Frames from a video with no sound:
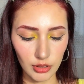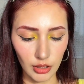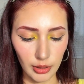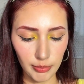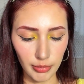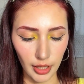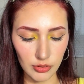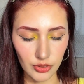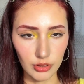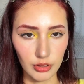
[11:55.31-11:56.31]
lip
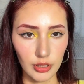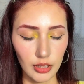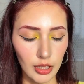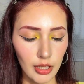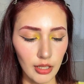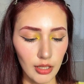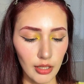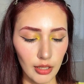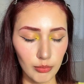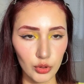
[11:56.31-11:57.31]
pencil in
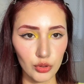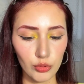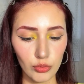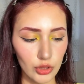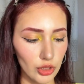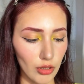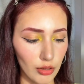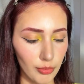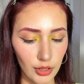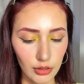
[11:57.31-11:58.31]
number 2
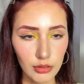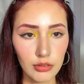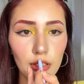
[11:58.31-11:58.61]
Charming,